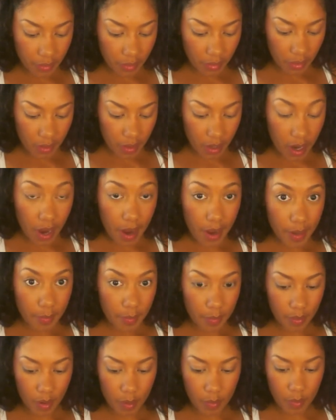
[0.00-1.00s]
the
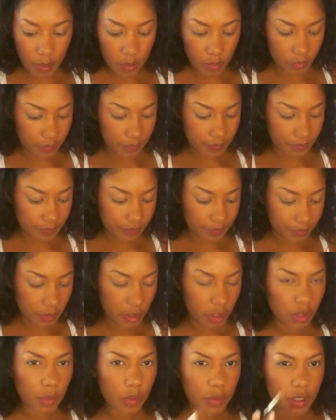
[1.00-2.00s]
eyebrow bone.
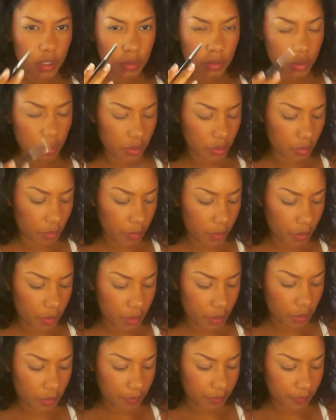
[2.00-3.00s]
You don't want to use too
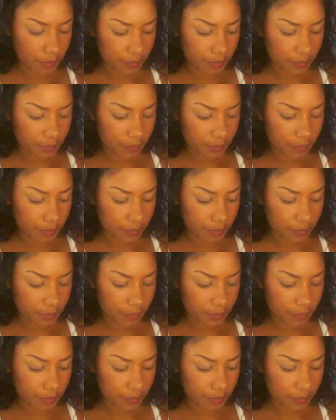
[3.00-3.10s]
much.